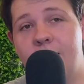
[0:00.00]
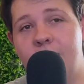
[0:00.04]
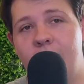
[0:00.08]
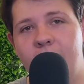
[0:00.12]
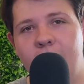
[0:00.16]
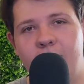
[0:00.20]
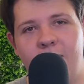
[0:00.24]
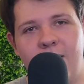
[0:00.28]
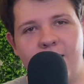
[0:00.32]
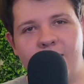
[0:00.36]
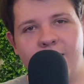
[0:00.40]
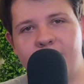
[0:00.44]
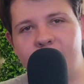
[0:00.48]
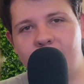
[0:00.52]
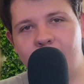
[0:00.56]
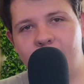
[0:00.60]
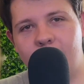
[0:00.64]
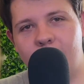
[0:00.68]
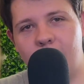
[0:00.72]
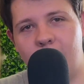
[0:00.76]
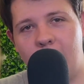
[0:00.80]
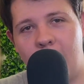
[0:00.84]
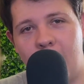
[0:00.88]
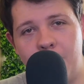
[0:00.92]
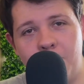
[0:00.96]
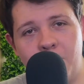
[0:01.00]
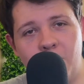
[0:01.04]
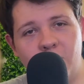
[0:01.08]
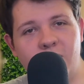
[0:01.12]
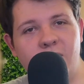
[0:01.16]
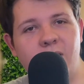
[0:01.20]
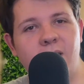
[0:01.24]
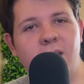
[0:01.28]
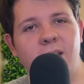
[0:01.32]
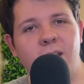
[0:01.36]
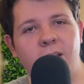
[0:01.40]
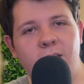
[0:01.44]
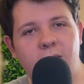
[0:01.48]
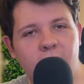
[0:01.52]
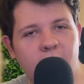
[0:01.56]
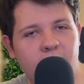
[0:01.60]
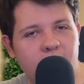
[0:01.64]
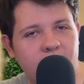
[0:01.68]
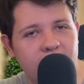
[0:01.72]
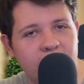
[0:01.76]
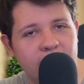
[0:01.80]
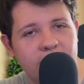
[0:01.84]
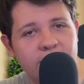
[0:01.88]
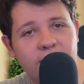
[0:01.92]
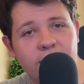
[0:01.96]
Okay, so I'm using the
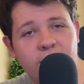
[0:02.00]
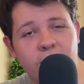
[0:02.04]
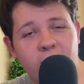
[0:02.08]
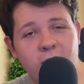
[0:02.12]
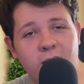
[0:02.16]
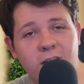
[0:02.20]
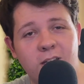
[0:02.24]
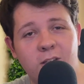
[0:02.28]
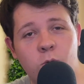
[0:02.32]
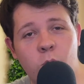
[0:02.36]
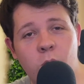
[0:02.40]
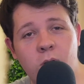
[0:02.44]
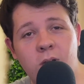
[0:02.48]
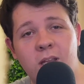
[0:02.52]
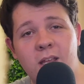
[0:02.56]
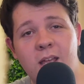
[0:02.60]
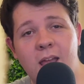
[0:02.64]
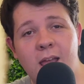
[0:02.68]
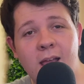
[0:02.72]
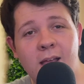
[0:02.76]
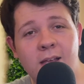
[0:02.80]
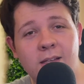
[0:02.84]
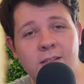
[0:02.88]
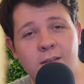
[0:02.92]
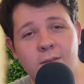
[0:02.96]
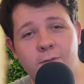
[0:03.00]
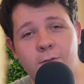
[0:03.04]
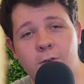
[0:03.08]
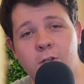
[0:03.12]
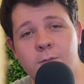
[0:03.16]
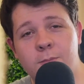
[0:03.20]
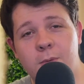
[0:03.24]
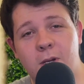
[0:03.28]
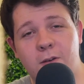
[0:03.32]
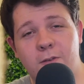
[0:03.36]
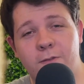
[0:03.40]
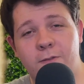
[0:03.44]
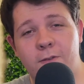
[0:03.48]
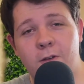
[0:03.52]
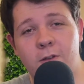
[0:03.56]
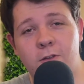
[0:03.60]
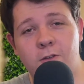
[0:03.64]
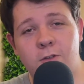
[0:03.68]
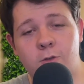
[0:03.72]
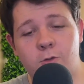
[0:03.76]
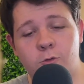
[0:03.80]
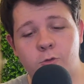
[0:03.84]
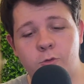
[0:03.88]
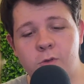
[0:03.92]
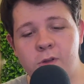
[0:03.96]
Dixon UD20 as the first microphone
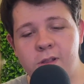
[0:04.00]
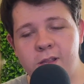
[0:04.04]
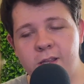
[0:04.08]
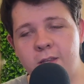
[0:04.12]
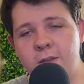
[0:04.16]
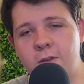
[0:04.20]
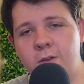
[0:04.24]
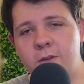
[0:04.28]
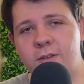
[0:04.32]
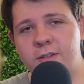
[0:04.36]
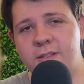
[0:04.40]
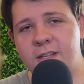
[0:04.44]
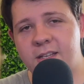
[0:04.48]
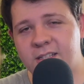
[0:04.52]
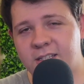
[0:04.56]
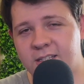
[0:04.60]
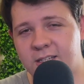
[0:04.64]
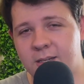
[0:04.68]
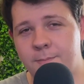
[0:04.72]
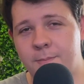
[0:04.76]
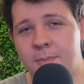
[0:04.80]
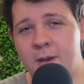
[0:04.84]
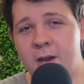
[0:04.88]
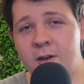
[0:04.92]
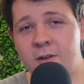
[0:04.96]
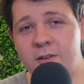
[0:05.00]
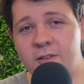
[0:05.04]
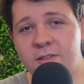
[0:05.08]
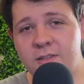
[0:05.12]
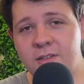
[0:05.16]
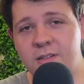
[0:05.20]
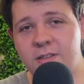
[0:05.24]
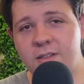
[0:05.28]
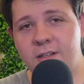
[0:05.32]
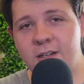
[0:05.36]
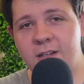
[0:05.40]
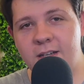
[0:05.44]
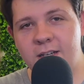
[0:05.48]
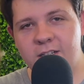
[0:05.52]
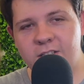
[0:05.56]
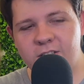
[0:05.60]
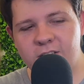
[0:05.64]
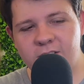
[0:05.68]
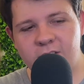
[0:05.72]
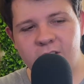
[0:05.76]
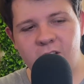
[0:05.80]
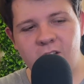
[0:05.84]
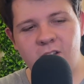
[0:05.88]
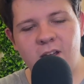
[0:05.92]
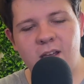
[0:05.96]
to really use as a comparison, just
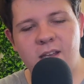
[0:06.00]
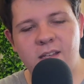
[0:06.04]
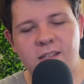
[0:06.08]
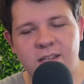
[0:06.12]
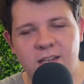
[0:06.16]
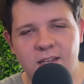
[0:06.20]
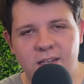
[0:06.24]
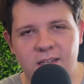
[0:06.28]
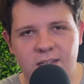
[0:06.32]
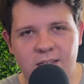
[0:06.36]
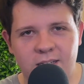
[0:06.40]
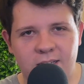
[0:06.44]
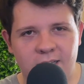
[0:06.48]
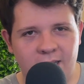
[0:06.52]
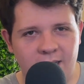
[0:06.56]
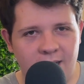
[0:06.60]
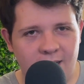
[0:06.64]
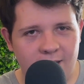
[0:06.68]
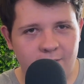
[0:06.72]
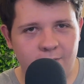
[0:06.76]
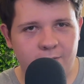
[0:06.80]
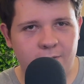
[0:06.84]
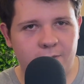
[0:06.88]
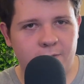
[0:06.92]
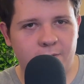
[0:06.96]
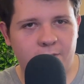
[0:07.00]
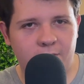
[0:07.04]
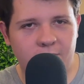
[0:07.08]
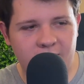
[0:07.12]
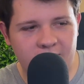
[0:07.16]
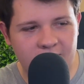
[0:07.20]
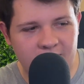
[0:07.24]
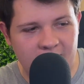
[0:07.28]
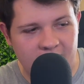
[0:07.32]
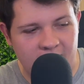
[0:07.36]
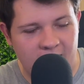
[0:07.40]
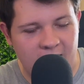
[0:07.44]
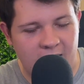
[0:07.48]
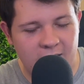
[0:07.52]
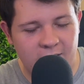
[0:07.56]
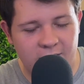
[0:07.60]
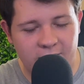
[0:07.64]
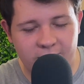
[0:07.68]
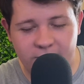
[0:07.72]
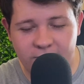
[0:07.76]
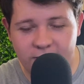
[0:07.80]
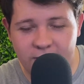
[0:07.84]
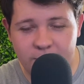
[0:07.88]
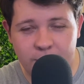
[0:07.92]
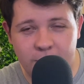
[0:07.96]
so you guys can kind of
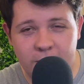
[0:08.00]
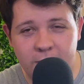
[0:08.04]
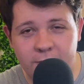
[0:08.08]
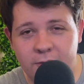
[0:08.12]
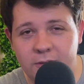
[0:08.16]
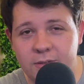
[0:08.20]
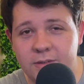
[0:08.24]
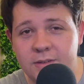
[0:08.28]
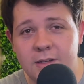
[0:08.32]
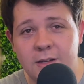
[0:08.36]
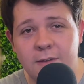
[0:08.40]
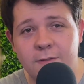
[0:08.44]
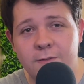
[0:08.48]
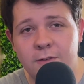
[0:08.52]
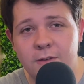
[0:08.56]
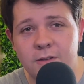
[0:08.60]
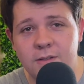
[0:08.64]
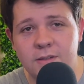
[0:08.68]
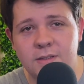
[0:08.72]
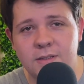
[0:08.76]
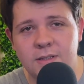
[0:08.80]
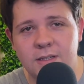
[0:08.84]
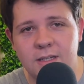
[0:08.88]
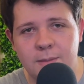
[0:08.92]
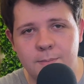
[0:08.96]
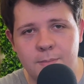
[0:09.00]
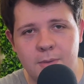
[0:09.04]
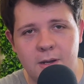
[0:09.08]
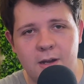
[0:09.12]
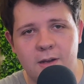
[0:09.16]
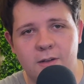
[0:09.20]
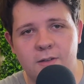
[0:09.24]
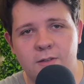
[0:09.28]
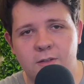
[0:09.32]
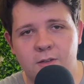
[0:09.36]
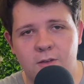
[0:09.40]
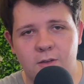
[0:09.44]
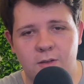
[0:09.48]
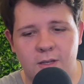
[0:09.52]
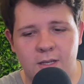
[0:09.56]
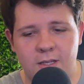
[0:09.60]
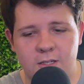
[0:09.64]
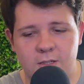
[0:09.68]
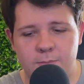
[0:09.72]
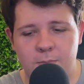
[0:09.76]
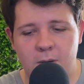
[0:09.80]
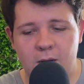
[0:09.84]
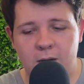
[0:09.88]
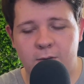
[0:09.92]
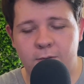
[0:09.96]
have a bit of a difference compared to each
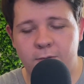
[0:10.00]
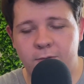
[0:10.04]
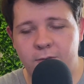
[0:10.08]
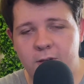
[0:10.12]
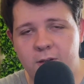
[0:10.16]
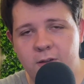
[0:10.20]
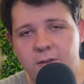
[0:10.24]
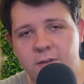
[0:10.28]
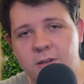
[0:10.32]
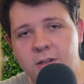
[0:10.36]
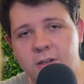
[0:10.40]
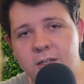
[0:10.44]
microphone.